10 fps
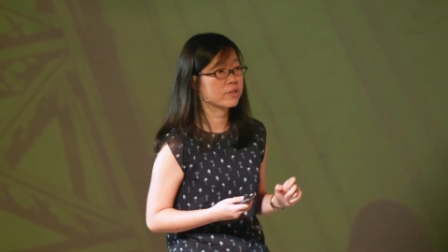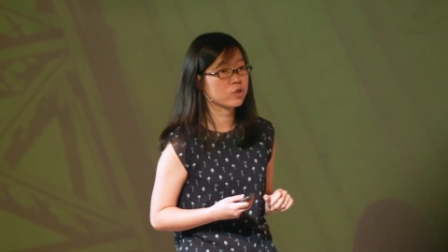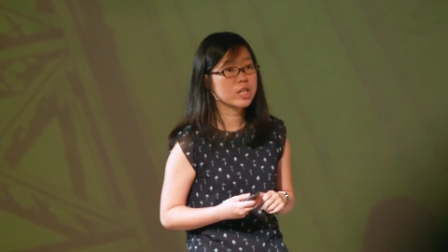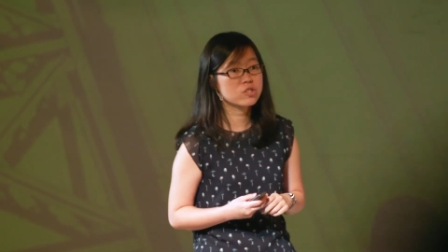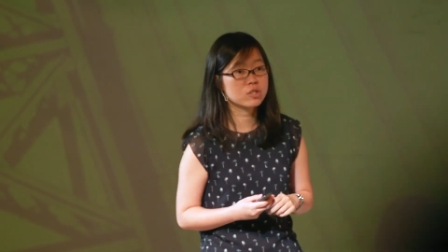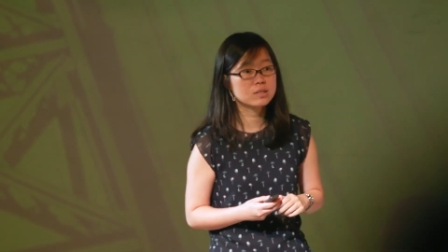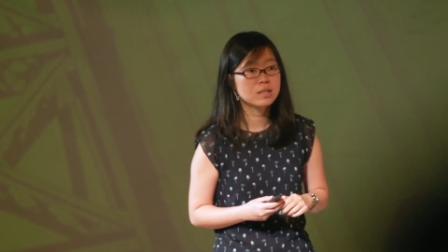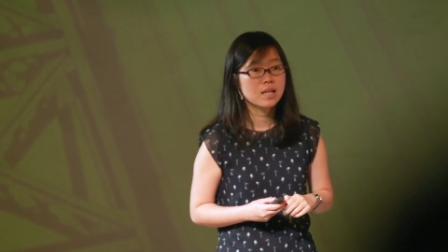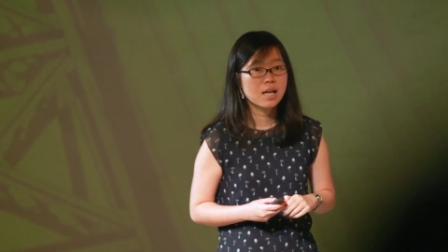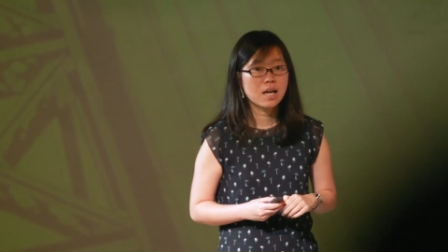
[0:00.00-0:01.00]
configuration
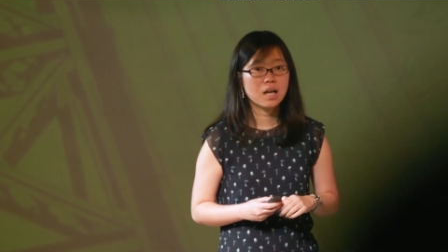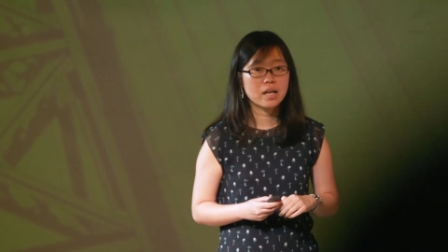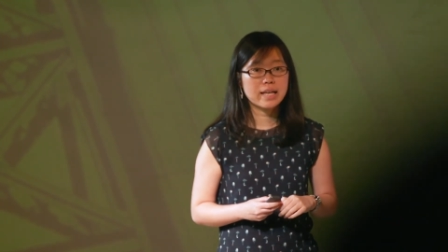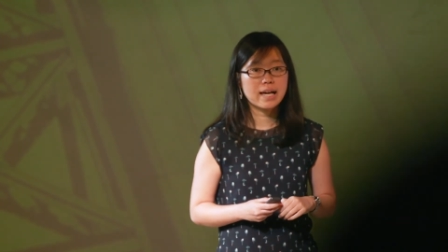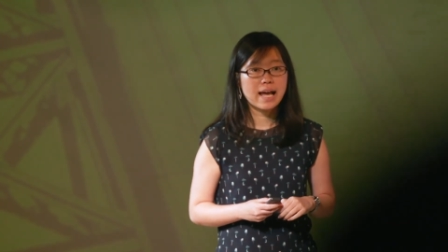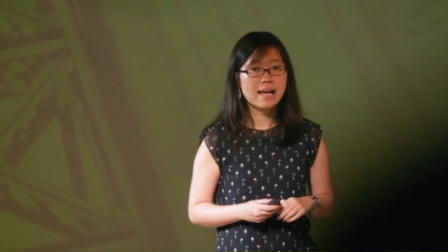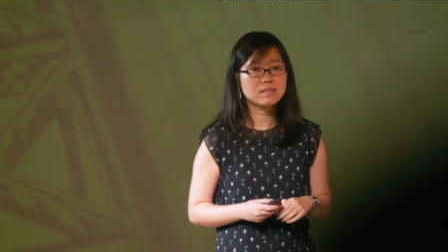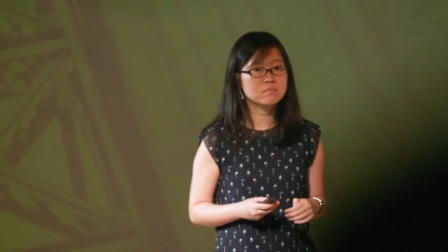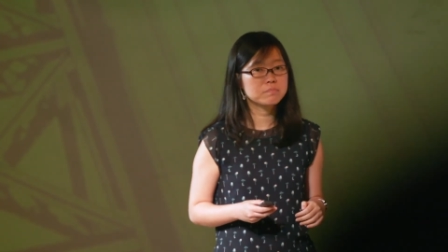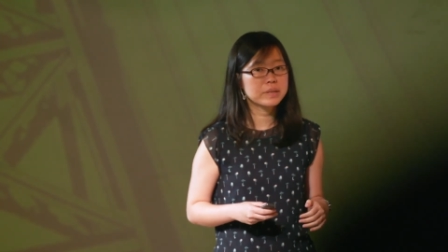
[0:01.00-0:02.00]
uh, that
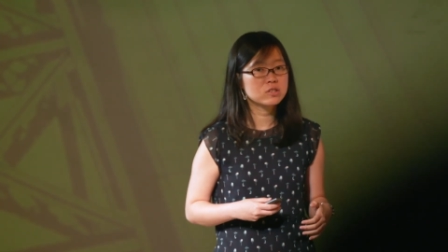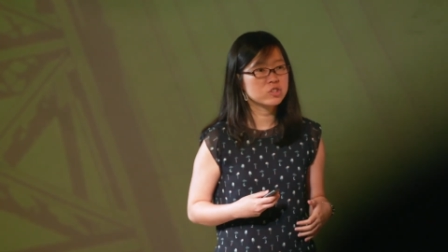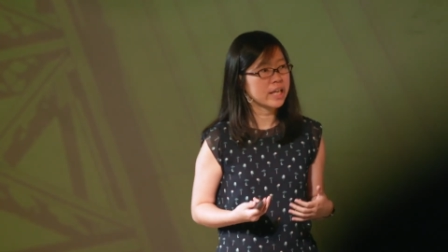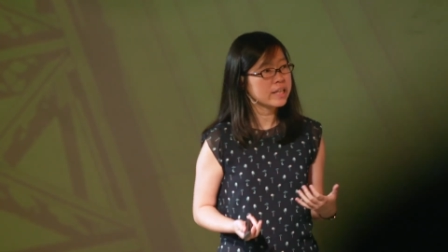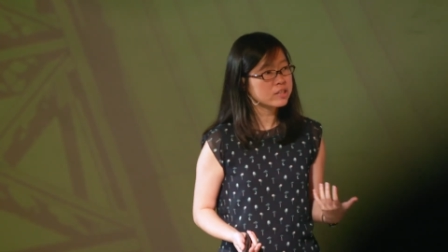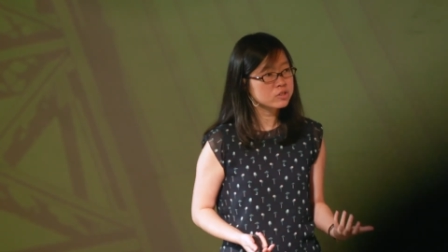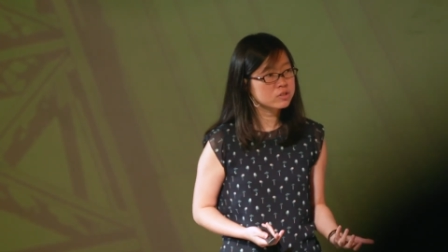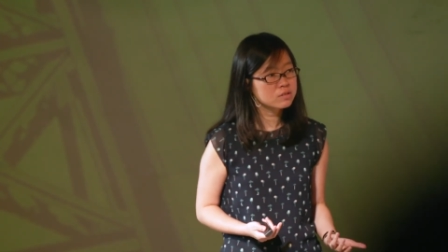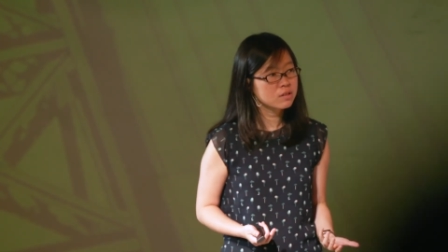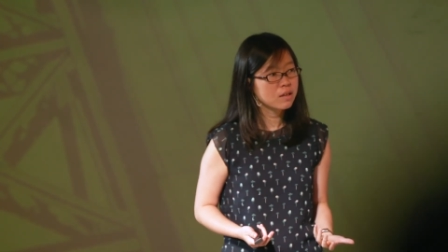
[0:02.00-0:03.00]
hasn't been changed,